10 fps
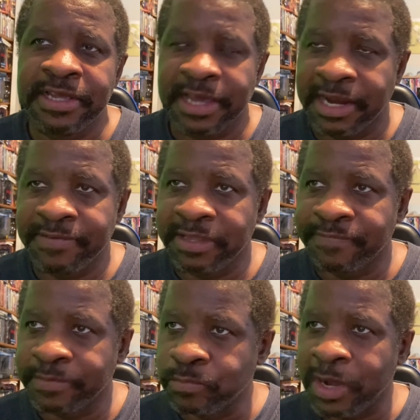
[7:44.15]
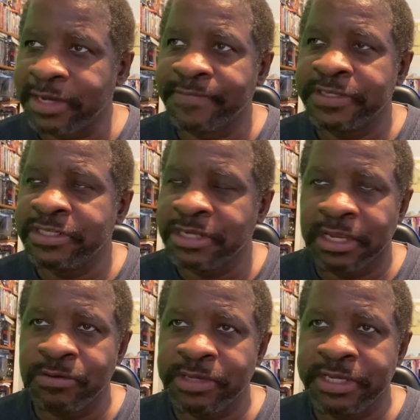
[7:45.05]
I got everything from WandaVision to
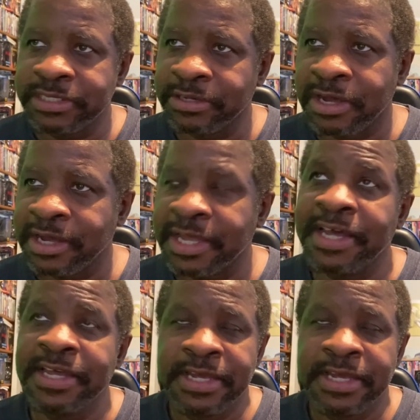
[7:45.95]
Loki to Hawkeye